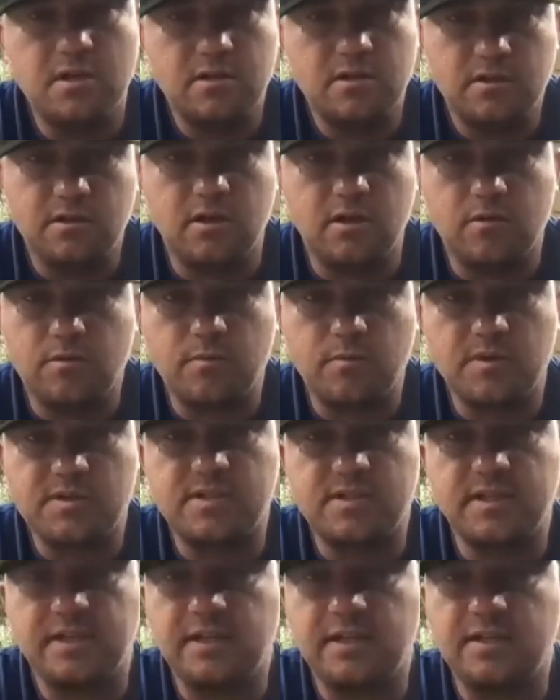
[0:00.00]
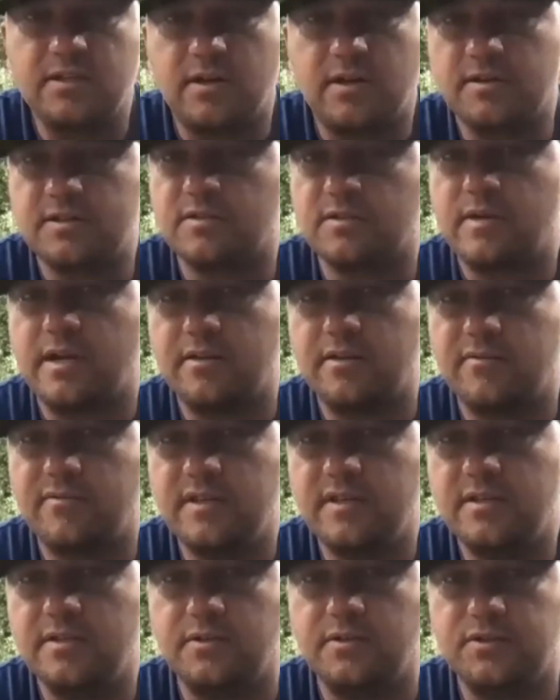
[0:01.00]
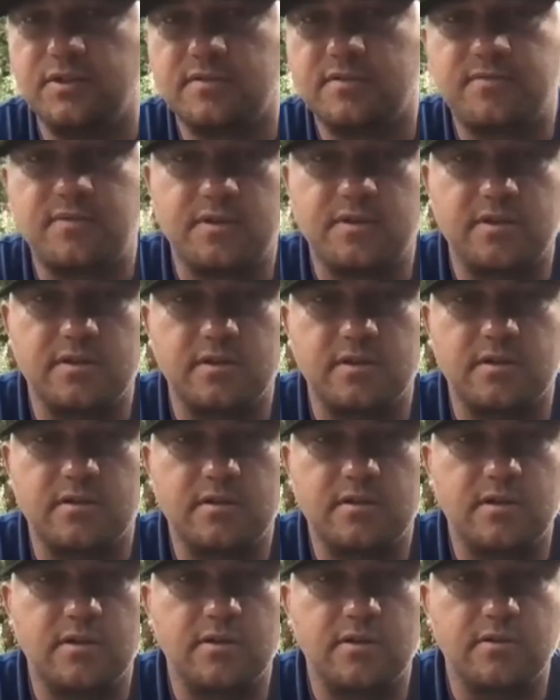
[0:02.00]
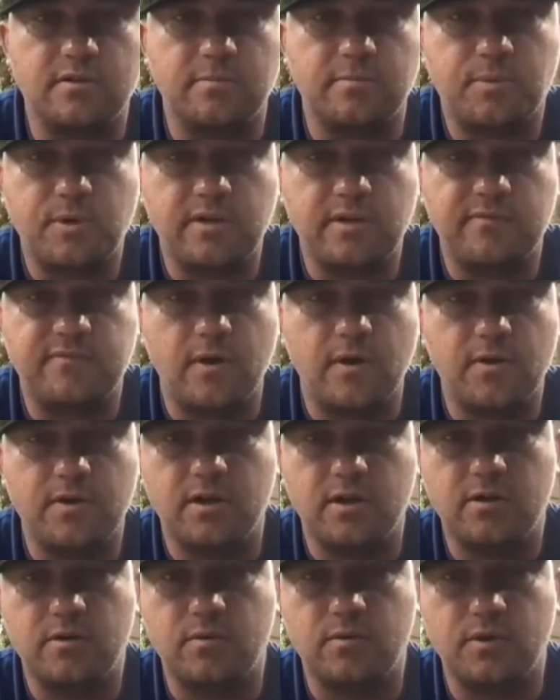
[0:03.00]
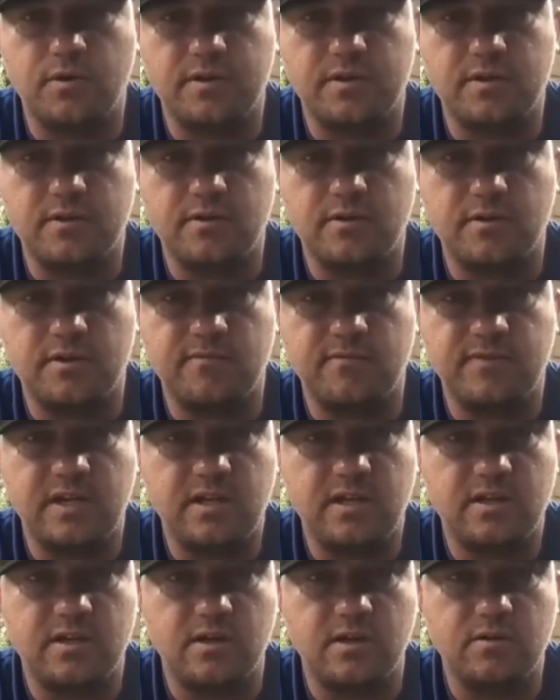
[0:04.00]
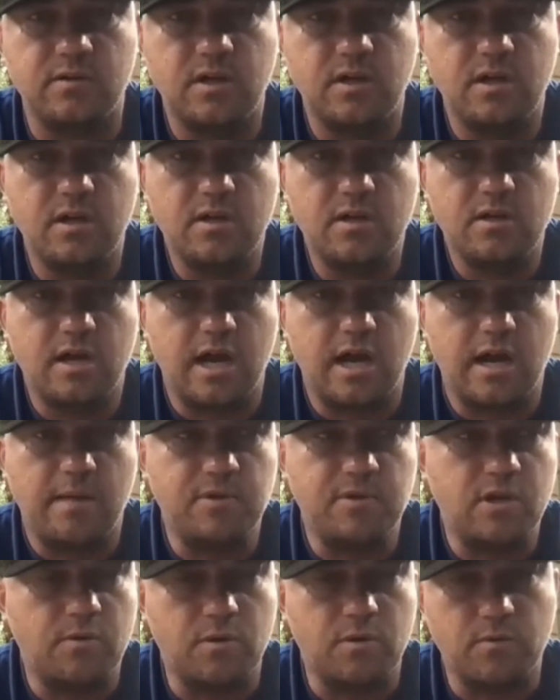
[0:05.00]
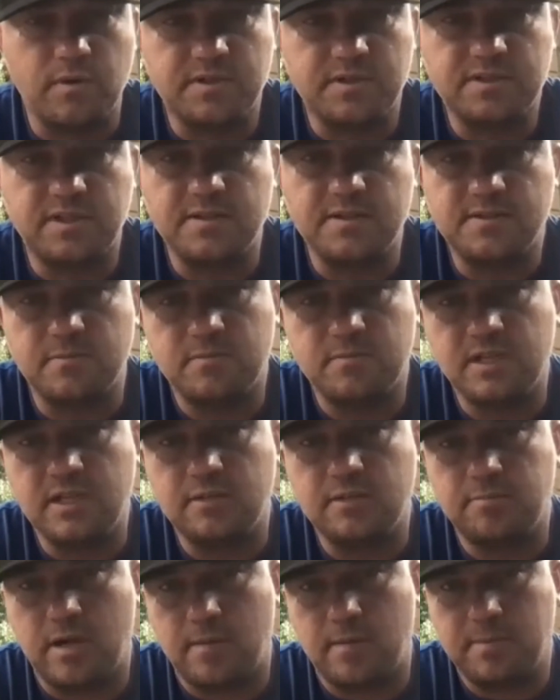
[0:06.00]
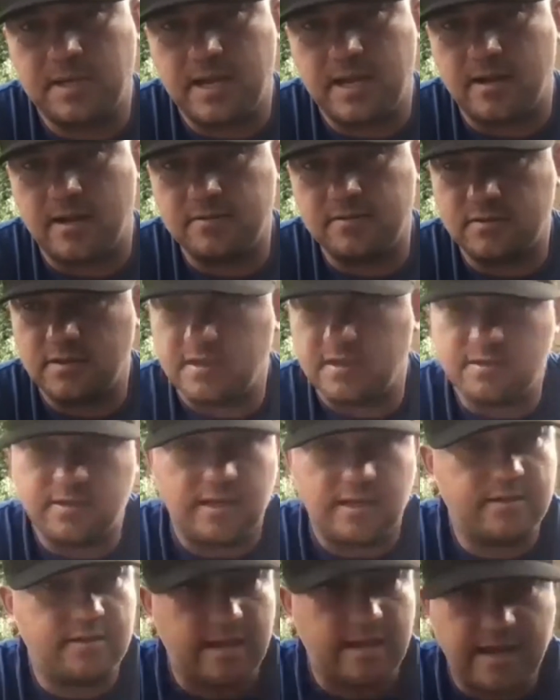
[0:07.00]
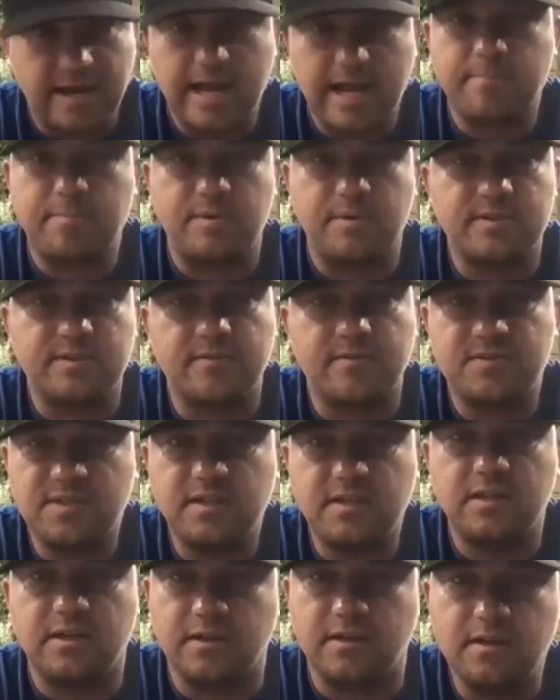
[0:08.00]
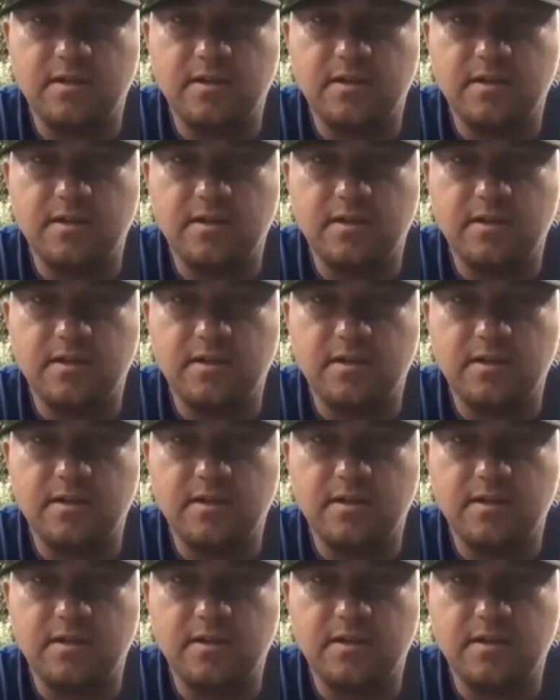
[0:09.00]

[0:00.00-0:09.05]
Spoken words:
When we're slinging dogs around the field just for the pretty photo or the video, we're risking some teeth popping out. That happens. I've seen it.